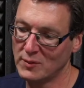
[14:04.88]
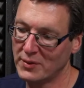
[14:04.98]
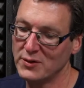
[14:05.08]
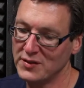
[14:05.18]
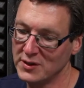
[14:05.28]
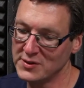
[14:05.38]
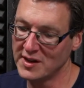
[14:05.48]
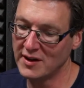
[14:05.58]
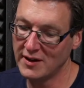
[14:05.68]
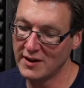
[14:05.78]
both use
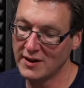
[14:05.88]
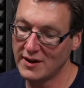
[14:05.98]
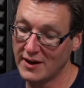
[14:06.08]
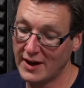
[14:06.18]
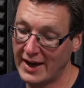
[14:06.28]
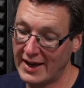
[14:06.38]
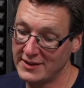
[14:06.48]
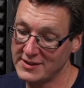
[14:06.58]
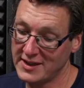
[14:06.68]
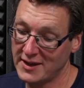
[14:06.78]
it.
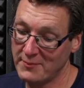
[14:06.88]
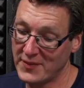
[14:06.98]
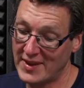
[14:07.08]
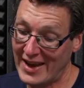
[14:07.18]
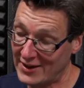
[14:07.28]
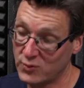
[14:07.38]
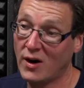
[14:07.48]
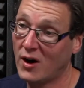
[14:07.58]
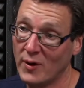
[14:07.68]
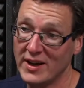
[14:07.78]
And they had
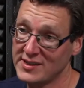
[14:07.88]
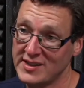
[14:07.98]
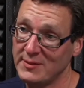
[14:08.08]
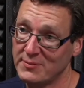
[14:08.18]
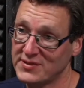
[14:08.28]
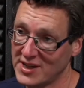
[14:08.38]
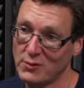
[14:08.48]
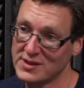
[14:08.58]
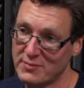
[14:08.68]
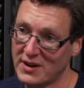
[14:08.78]
Huawei as the
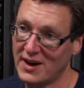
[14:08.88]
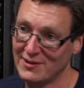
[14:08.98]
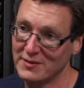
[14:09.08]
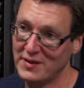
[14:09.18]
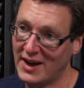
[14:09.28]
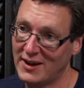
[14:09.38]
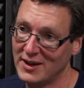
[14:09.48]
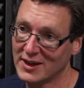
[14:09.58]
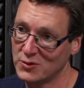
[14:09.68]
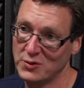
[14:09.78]
sole supplier of that,
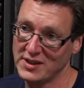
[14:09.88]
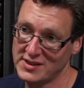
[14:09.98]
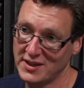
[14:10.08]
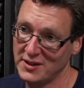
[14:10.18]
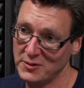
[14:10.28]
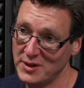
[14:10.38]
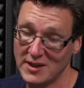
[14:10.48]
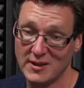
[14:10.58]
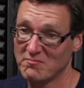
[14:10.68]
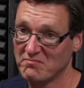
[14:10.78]
according to
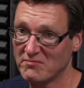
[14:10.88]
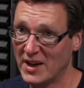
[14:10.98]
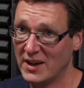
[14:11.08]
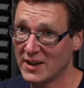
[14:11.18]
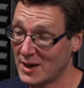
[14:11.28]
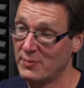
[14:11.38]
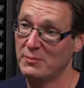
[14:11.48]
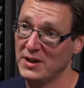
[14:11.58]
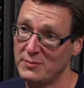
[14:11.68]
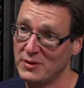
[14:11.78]
a couple
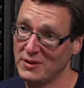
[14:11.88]
of people.